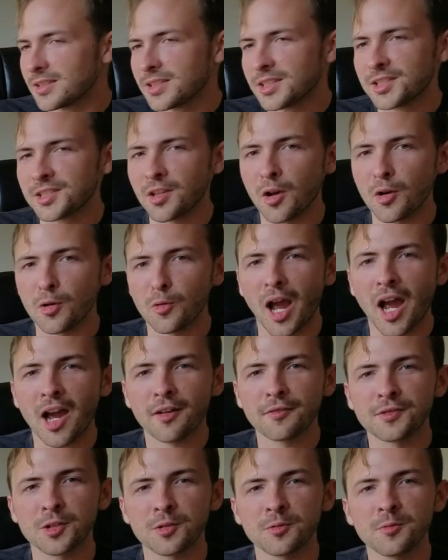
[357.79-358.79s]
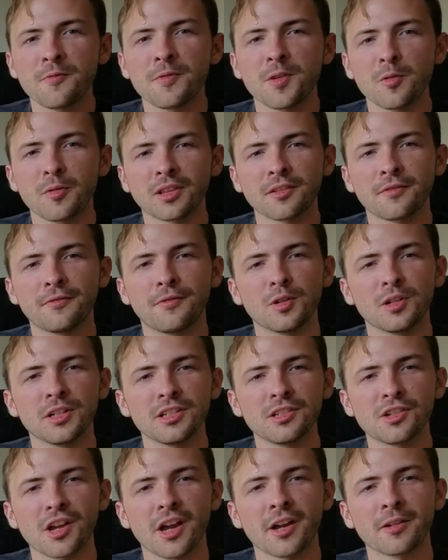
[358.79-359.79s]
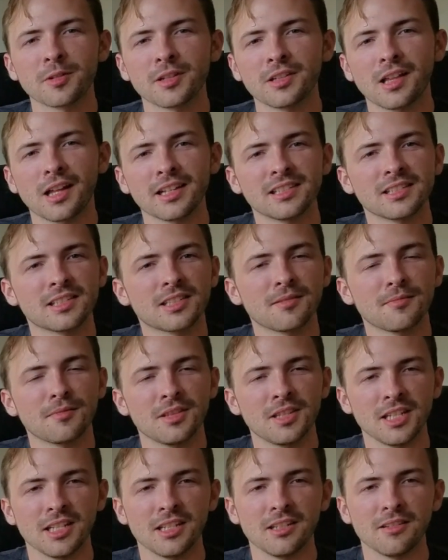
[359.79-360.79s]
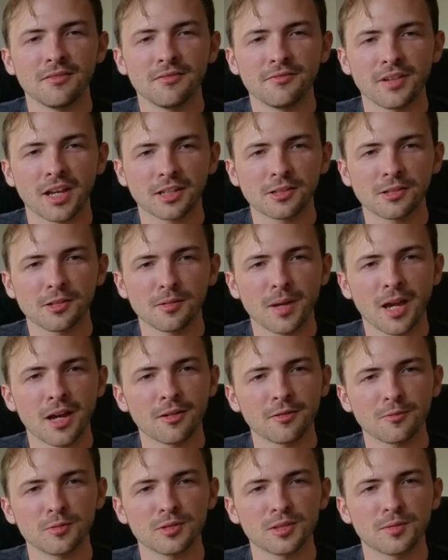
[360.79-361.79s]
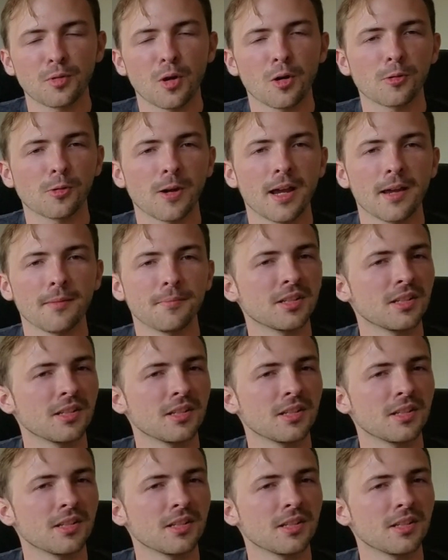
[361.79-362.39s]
So after reviewing the footage, I realized the vector mount was programmed